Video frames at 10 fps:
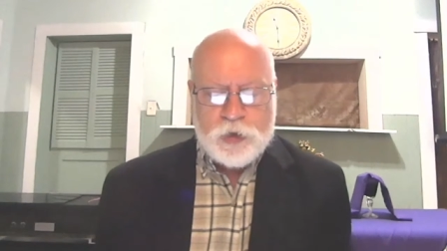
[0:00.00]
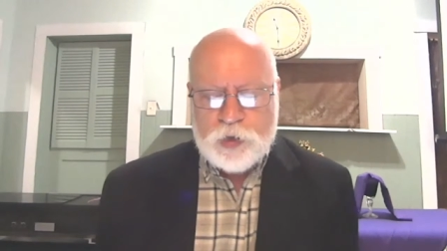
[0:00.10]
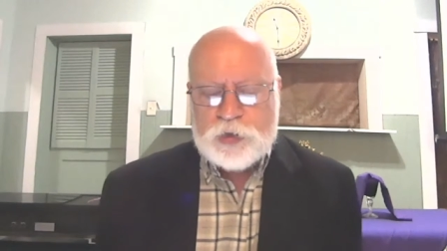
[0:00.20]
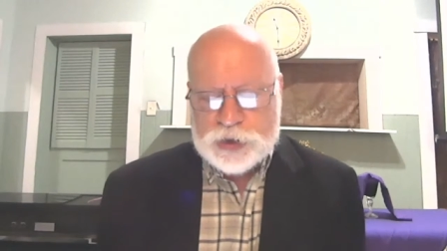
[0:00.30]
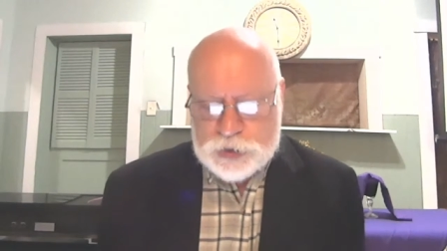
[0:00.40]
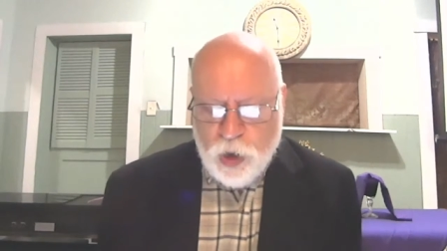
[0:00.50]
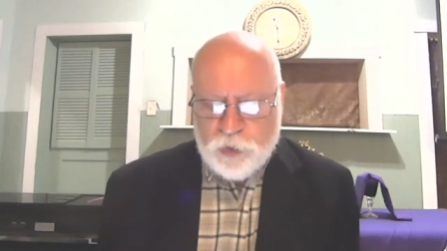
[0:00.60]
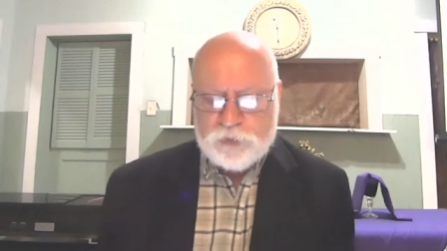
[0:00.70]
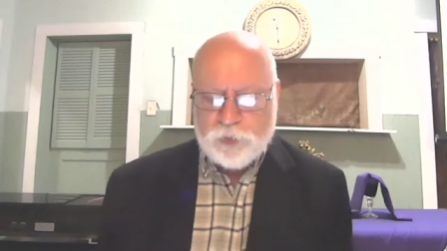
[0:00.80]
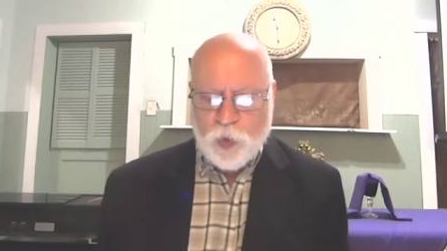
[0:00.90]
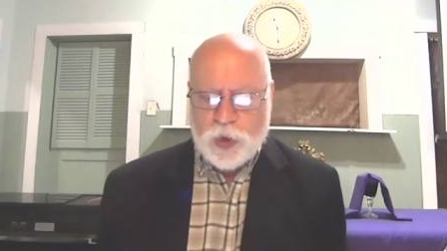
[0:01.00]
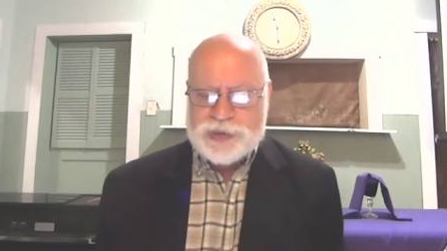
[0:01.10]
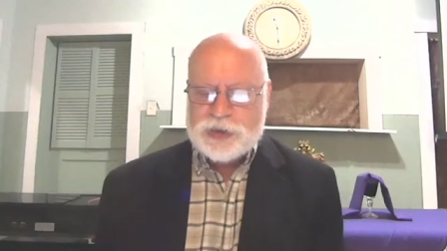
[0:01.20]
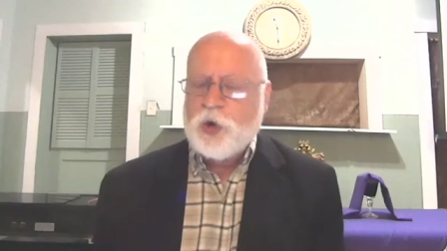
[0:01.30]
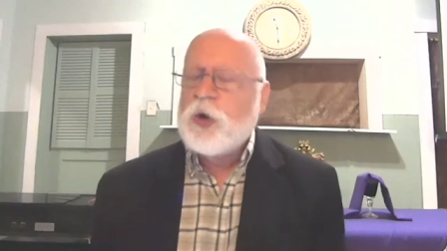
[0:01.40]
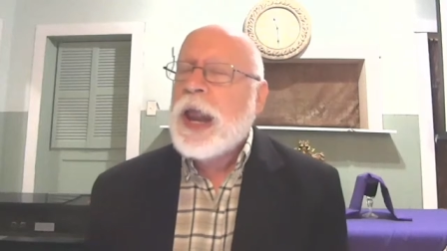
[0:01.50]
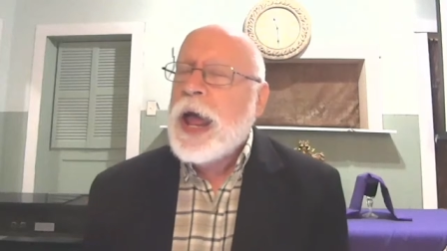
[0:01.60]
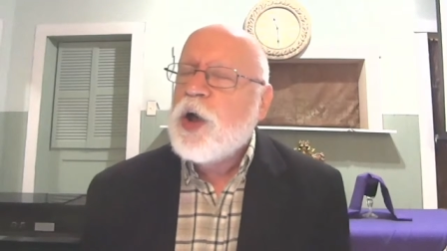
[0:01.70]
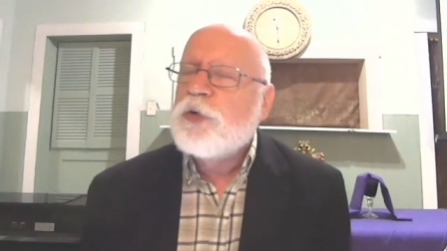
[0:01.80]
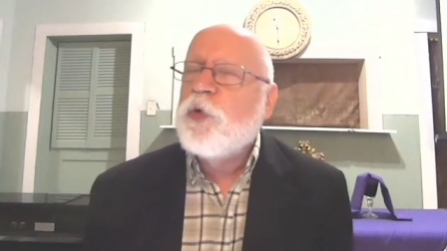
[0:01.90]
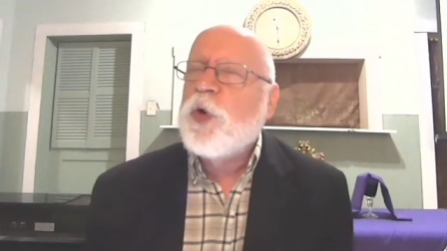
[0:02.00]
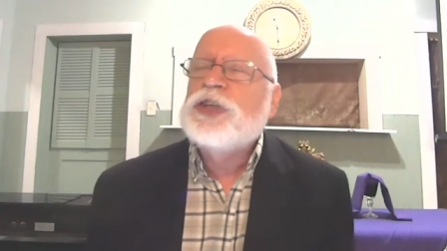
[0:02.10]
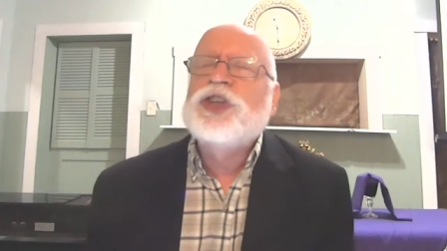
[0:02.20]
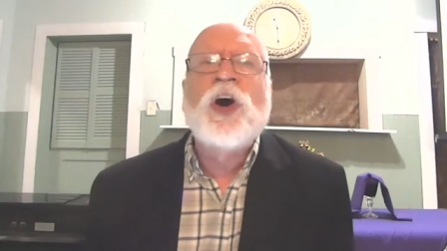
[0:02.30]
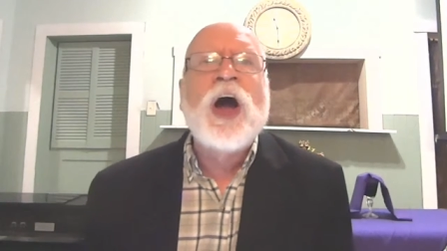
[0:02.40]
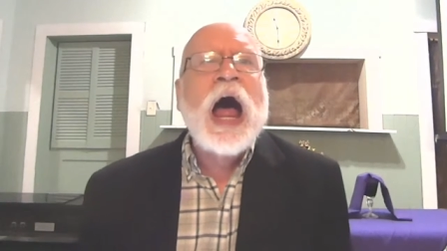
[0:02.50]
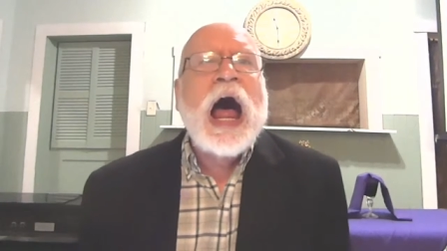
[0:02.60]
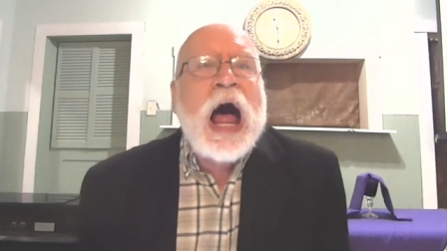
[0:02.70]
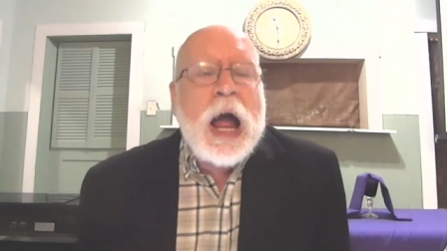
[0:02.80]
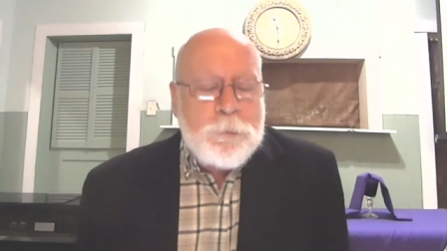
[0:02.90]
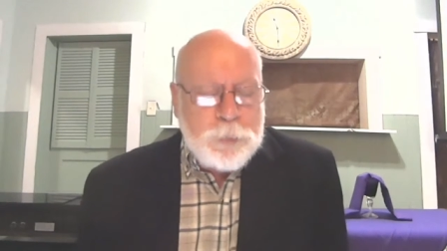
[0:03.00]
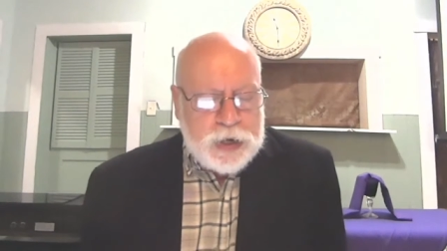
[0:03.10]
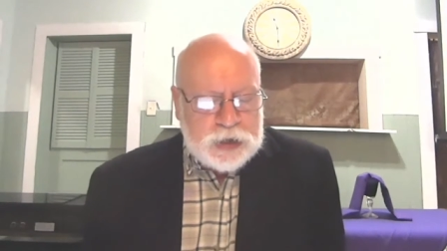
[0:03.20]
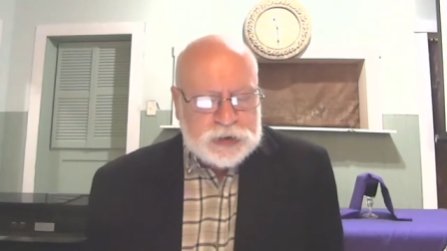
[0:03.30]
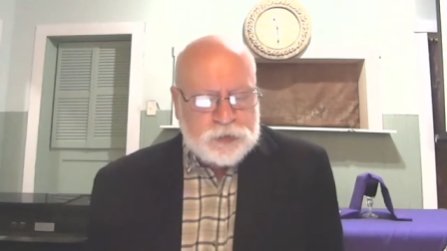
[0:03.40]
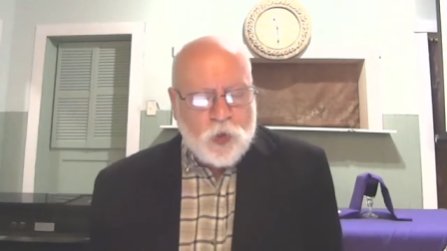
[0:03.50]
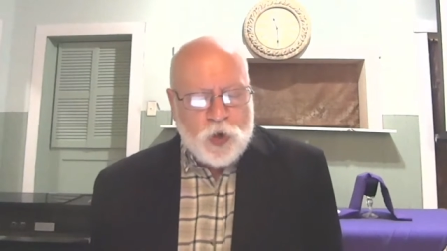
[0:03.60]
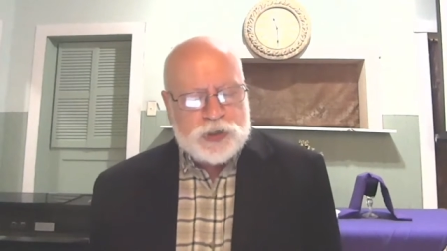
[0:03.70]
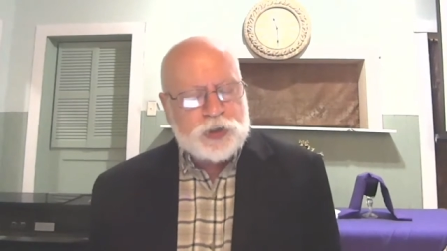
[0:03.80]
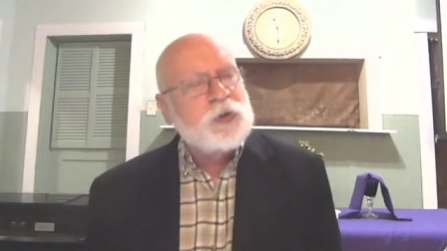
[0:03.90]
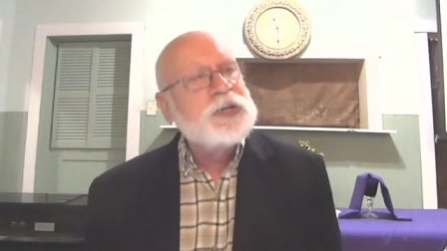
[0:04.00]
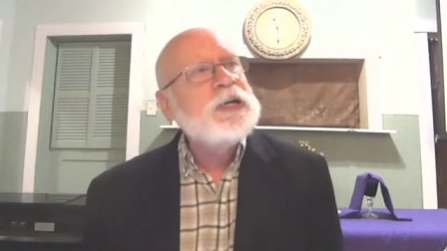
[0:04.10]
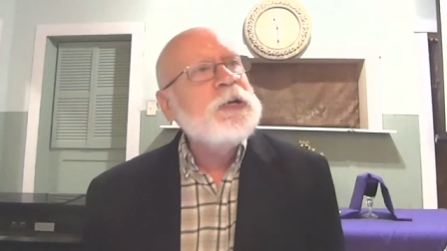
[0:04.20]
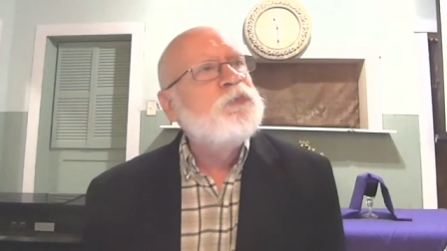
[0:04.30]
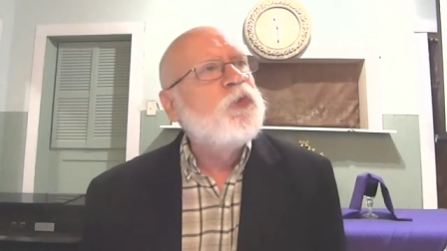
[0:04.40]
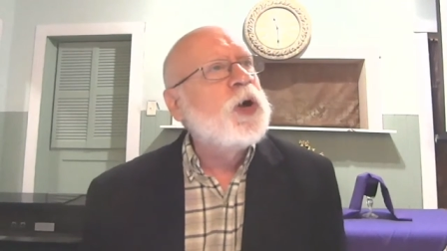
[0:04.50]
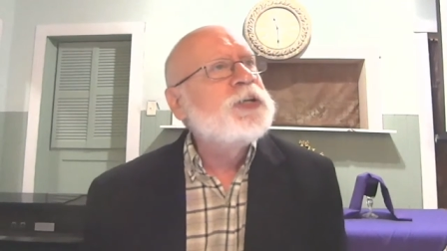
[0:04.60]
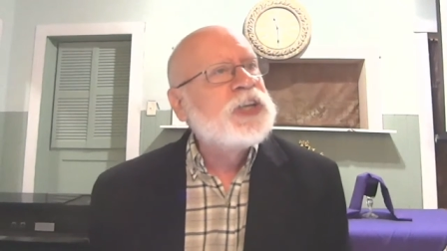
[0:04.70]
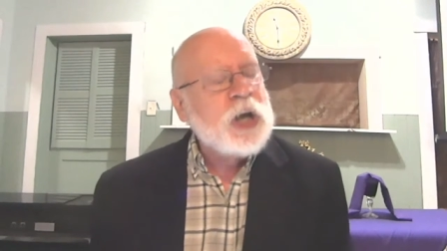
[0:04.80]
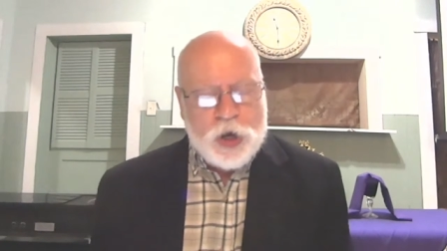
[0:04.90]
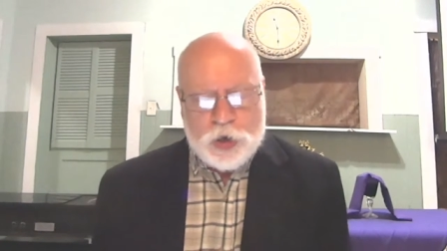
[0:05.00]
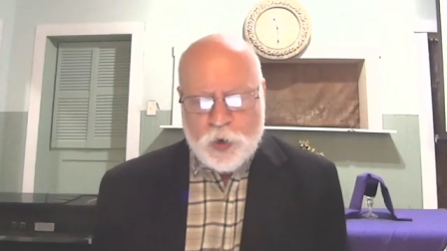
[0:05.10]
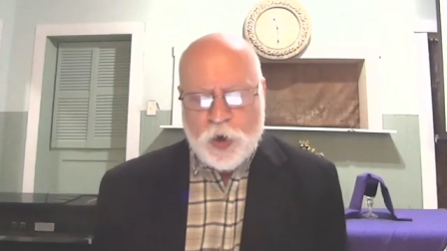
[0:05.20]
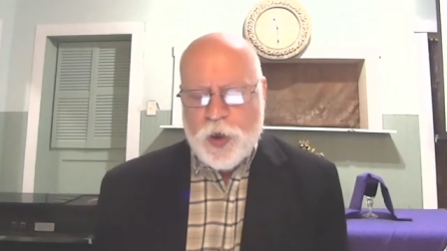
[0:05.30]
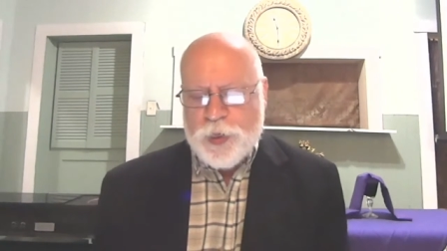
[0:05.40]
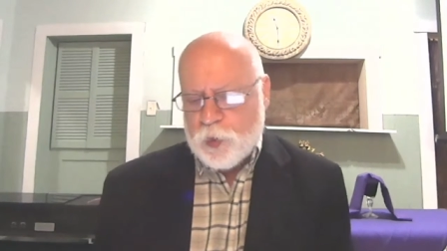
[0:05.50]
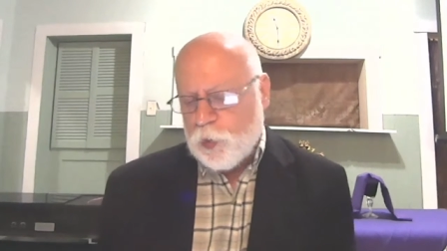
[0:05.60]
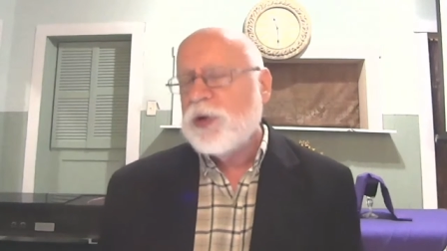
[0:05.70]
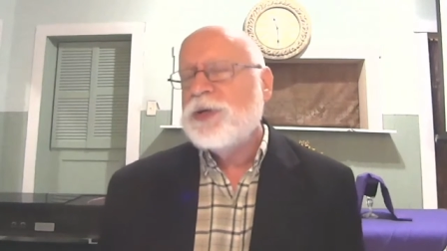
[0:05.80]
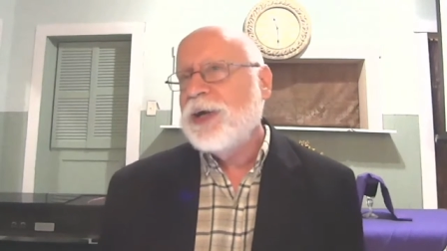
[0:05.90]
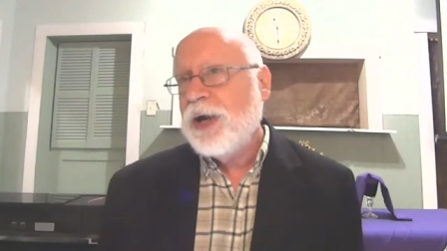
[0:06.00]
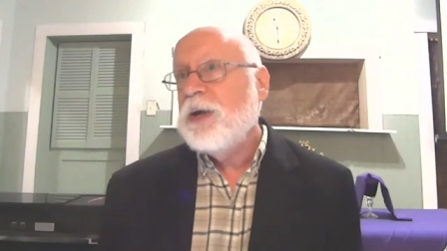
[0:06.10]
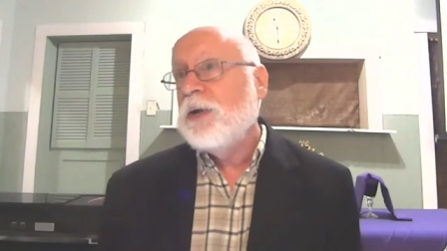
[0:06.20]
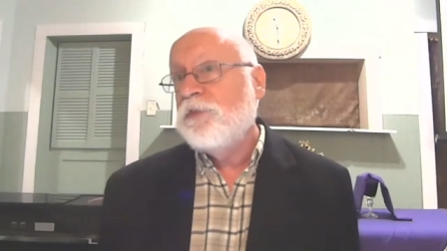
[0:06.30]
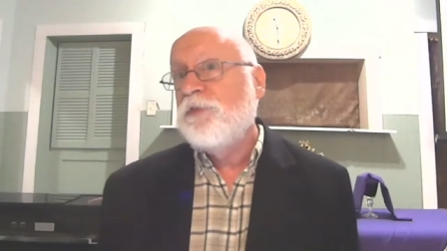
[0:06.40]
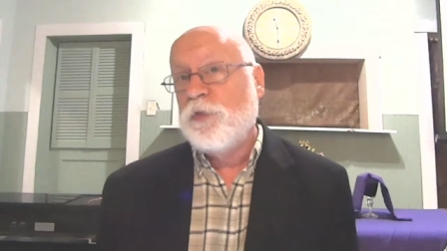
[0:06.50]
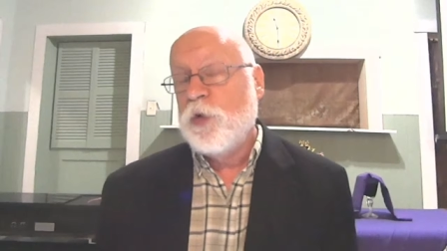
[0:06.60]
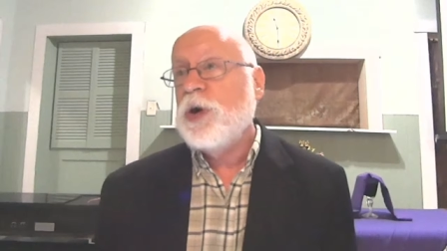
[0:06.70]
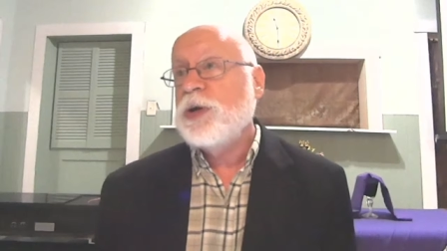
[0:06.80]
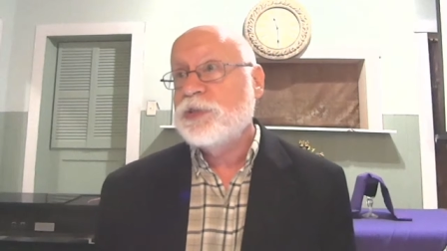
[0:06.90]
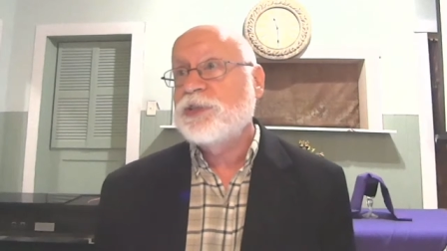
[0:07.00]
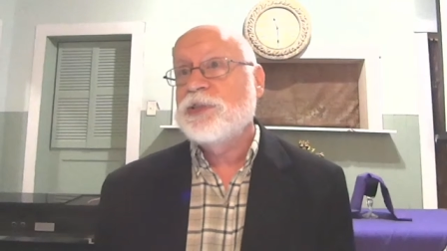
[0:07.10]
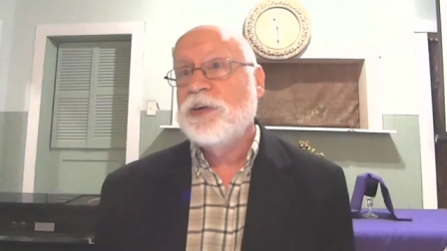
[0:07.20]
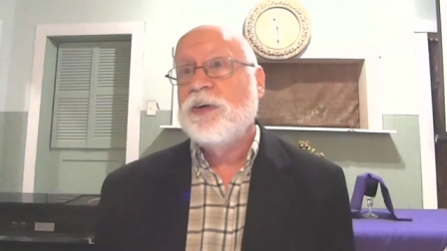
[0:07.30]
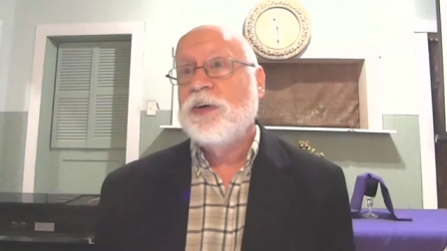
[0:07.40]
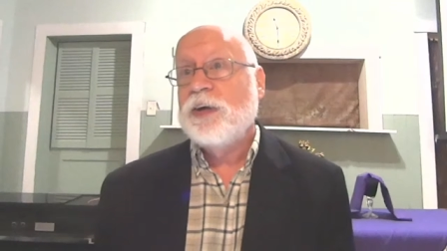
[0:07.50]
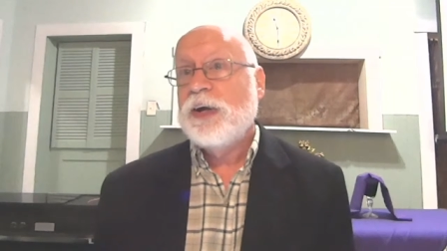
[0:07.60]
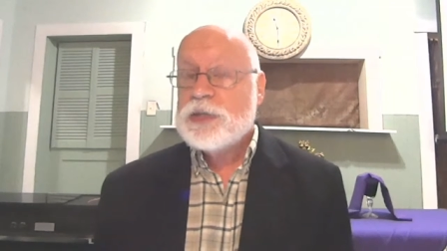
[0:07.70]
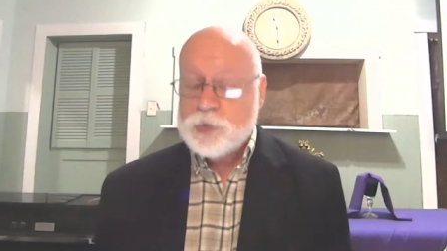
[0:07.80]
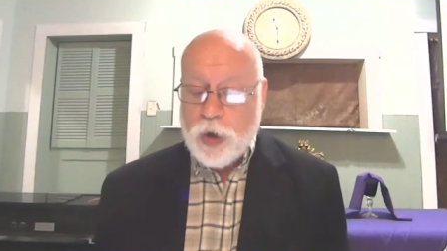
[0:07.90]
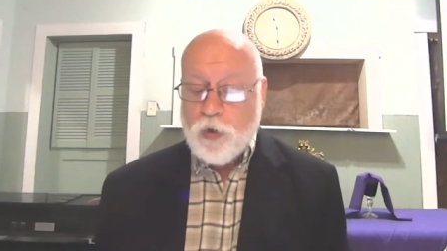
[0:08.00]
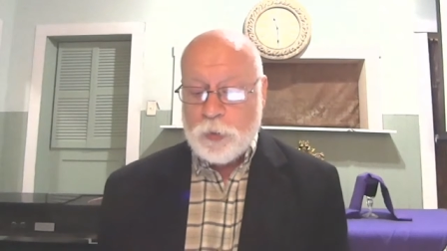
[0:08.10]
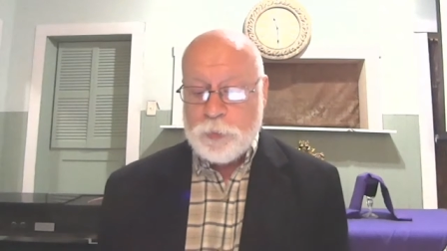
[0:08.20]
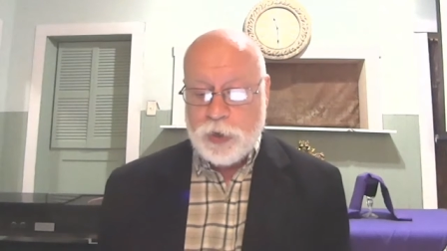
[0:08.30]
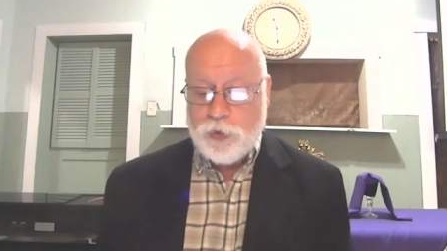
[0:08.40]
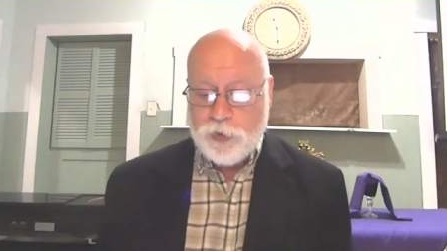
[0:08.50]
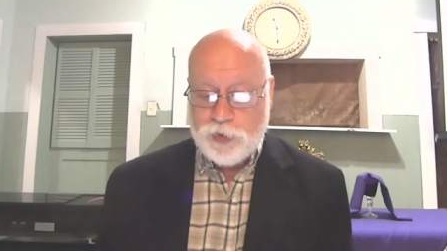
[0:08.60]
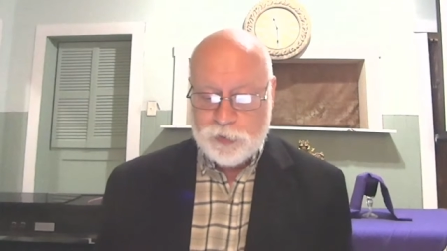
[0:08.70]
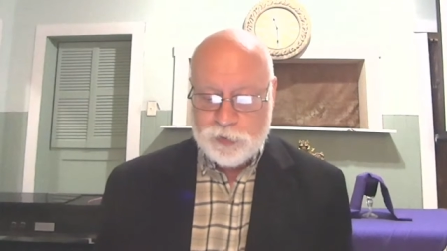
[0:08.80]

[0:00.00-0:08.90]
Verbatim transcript: Your soft voice, your loud voice, your high pitched voice, your deep voice, your authoritative voice is welcome here.